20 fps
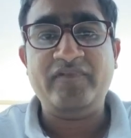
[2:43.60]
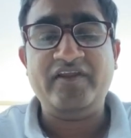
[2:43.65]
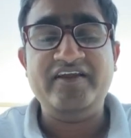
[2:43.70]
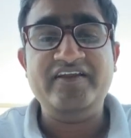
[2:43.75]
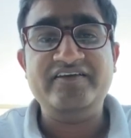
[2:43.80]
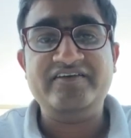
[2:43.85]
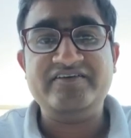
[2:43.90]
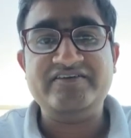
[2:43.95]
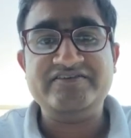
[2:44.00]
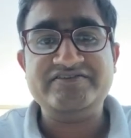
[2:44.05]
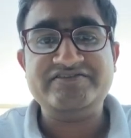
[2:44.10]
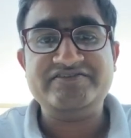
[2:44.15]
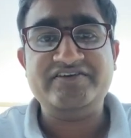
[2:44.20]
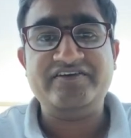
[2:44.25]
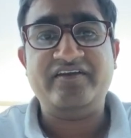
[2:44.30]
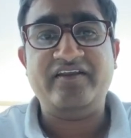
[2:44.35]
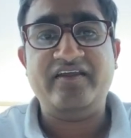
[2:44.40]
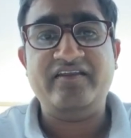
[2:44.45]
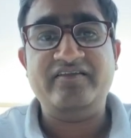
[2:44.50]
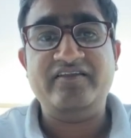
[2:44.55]

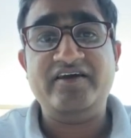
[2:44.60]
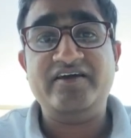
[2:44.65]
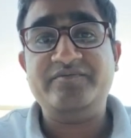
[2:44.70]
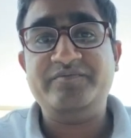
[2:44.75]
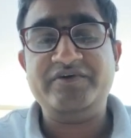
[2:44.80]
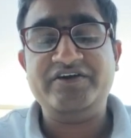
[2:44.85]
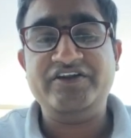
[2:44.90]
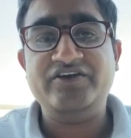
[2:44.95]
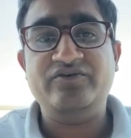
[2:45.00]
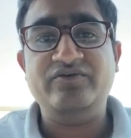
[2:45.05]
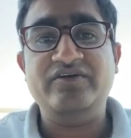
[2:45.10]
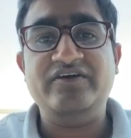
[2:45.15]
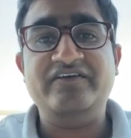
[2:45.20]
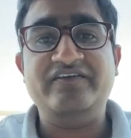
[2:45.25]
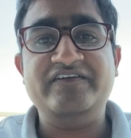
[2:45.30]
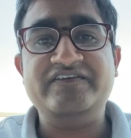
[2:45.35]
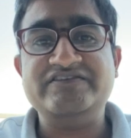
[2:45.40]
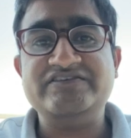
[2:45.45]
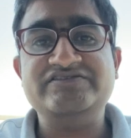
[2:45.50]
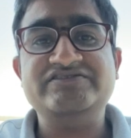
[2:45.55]
interested in that particular
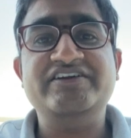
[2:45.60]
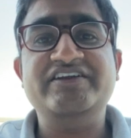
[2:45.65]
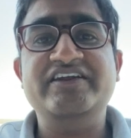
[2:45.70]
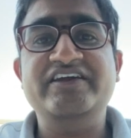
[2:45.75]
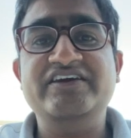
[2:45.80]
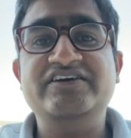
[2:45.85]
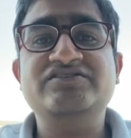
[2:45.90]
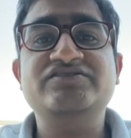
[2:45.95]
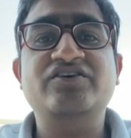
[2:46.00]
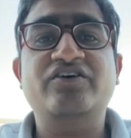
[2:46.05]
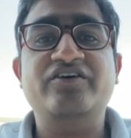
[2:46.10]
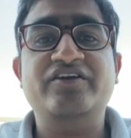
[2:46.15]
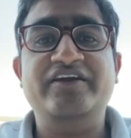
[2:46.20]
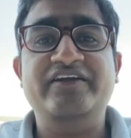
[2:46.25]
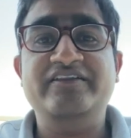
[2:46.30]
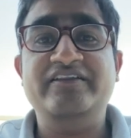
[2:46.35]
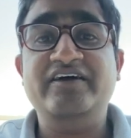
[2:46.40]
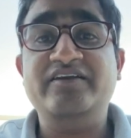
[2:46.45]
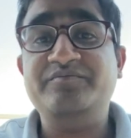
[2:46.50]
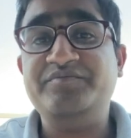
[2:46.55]
research areas or
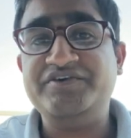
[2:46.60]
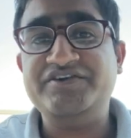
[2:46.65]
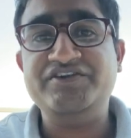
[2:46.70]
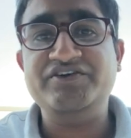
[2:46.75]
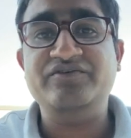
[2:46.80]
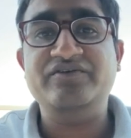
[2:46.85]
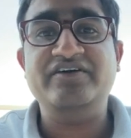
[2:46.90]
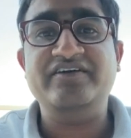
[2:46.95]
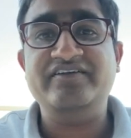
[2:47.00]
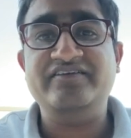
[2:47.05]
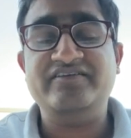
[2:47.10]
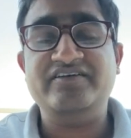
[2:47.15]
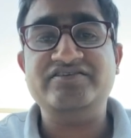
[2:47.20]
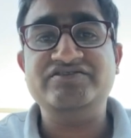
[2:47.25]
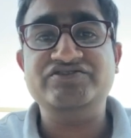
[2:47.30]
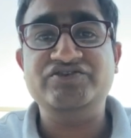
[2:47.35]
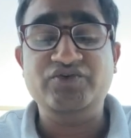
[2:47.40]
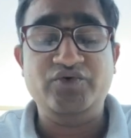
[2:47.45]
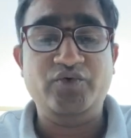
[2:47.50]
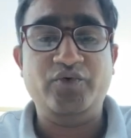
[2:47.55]
in that particular
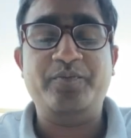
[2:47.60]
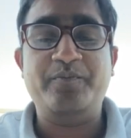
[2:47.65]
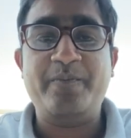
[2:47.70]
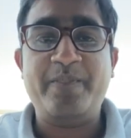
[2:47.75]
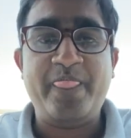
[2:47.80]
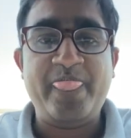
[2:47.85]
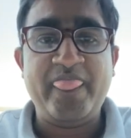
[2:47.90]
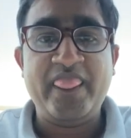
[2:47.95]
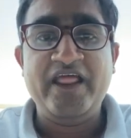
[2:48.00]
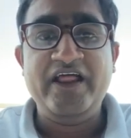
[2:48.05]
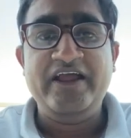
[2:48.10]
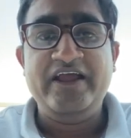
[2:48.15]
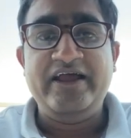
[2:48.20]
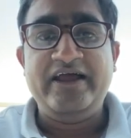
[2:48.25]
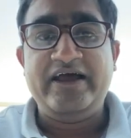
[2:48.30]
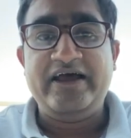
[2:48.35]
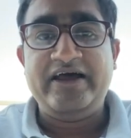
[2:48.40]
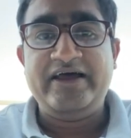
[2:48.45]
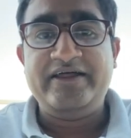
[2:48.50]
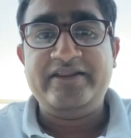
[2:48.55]
research group,
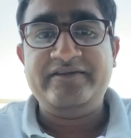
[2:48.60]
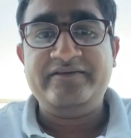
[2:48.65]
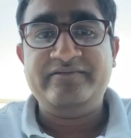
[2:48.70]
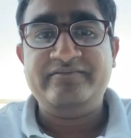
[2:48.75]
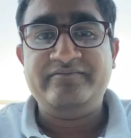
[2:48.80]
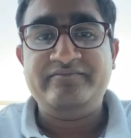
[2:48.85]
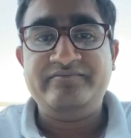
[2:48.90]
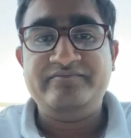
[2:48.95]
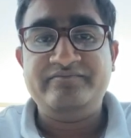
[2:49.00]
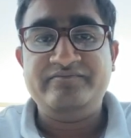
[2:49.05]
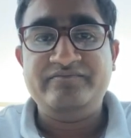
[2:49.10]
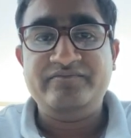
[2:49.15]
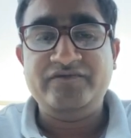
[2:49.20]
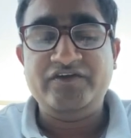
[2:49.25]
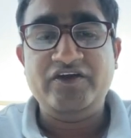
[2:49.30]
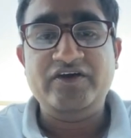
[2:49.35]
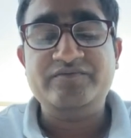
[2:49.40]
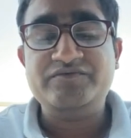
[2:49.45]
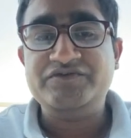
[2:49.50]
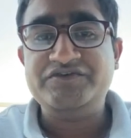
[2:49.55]

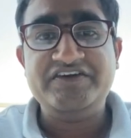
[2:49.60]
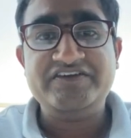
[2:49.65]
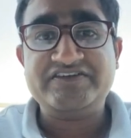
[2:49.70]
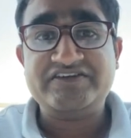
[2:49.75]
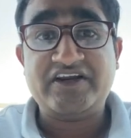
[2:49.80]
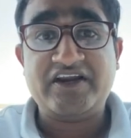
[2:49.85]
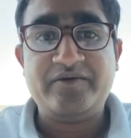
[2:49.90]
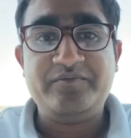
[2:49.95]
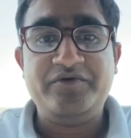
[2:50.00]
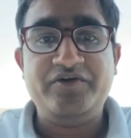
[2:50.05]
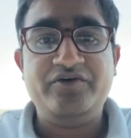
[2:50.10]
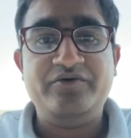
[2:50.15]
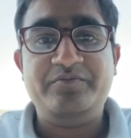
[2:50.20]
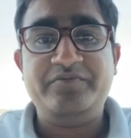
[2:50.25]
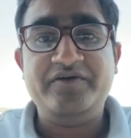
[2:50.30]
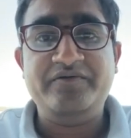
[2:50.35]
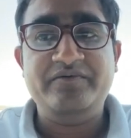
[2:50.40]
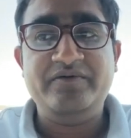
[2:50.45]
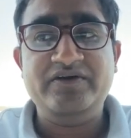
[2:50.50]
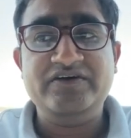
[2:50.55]
and you have to describe your
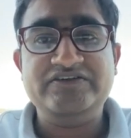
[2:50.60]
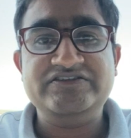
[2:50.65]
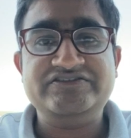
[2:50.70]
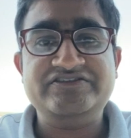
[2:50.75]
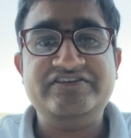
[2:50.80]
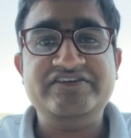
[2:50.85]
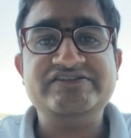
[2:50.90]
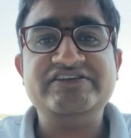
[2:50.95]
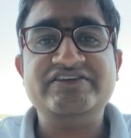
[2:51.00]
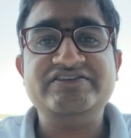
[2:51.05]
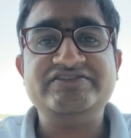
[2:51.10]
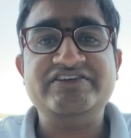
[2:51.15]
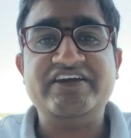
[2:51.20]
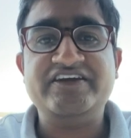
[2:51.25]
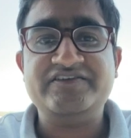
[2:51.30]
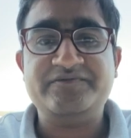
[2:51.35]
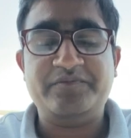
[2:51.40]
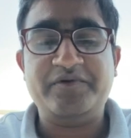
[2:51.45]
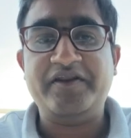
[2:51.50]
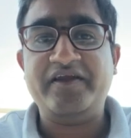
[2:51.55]
previous research
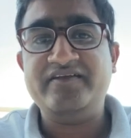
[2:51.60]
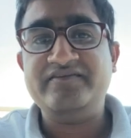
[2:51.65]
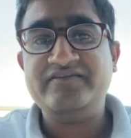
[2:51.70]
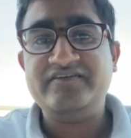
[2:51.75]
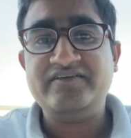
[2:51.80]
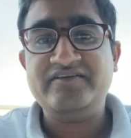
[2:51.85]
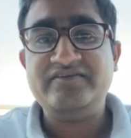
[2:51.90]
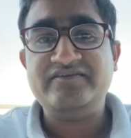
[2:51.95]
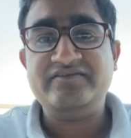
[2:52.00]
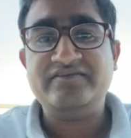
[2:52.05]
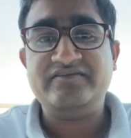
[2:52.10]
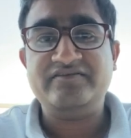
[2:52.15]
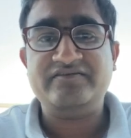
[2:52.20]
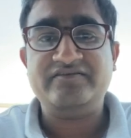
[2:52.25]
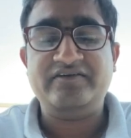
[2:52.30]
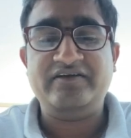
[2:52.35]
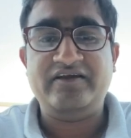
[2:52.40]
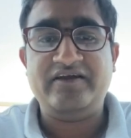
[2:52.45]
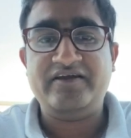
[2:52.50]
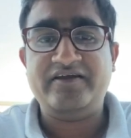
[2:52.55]

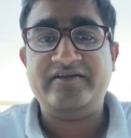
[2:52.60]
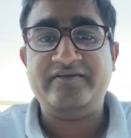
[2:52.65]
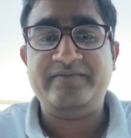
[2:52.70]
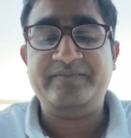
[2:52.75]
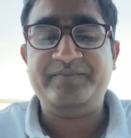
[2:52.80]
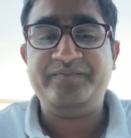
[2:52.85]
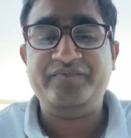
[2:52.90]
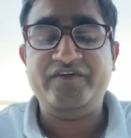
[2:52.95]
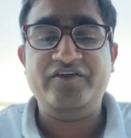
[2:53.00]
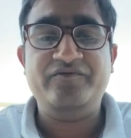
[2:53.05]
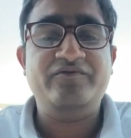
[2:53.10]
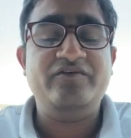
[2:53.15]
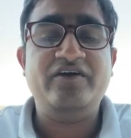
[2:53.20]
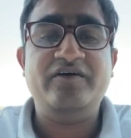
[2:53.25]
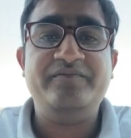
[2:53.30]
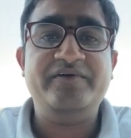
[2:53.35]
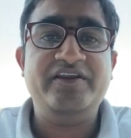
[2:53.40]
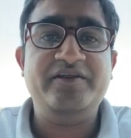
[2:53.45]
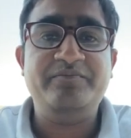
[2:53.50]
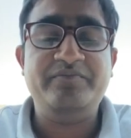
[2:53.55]
experiences, and if
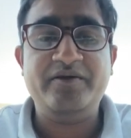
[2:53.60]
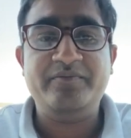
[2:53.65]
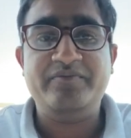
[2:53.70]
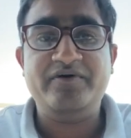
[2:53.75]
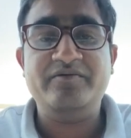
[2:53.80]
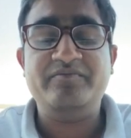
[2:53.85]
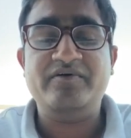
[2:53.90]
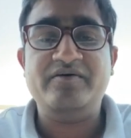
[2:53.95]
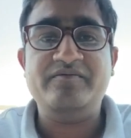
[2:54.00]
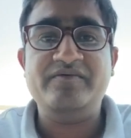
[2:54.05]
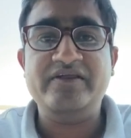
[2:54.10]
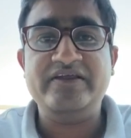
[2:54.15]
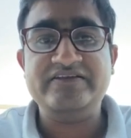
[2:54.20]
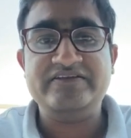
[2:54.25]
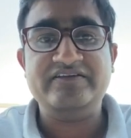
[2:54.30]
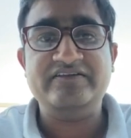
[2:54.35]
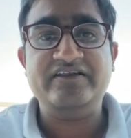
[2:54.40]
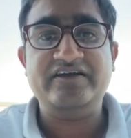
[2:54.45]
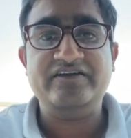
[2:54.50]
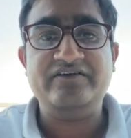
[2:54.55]
you have any paper
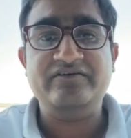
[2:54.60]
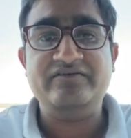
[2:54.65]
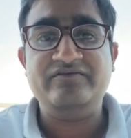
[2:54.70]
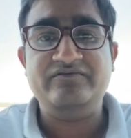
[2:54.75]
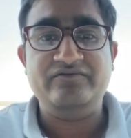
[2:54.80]
publication, that